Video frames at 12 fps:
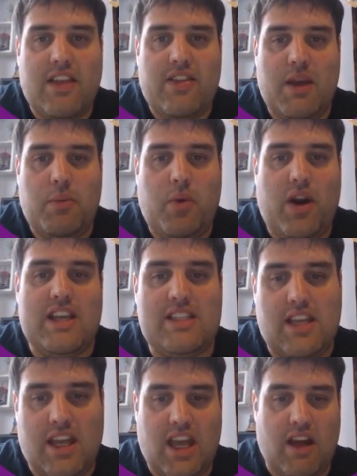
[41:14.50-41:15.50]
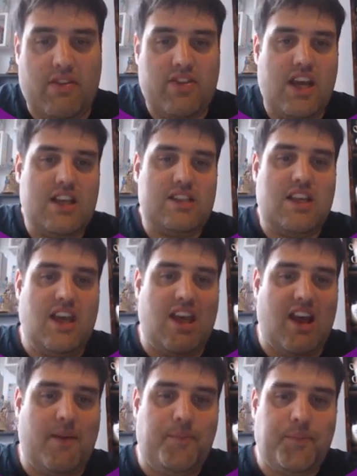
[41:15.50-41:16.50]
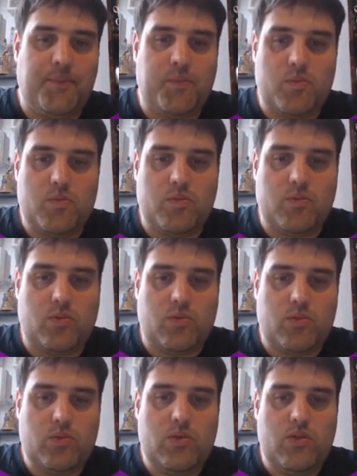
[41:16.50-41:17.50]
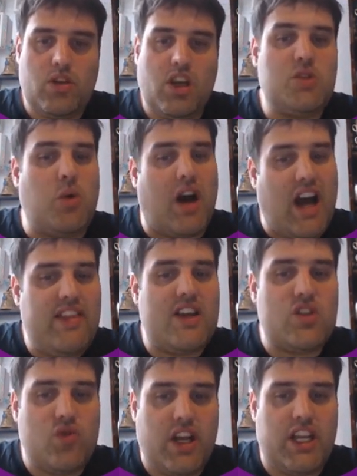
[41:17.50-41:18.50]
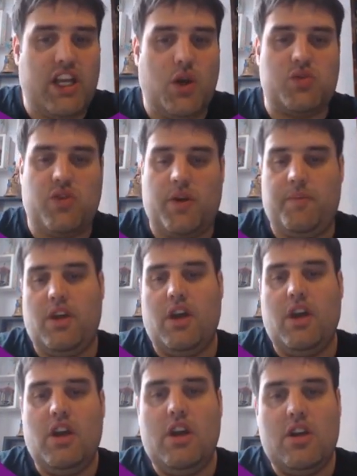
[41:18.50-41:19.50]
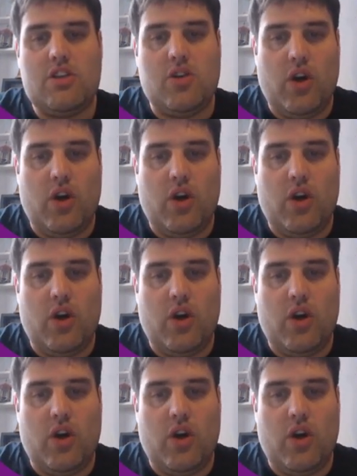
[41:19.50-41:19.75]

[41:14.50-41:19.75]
the pricing here, this here is what I think is really useful. So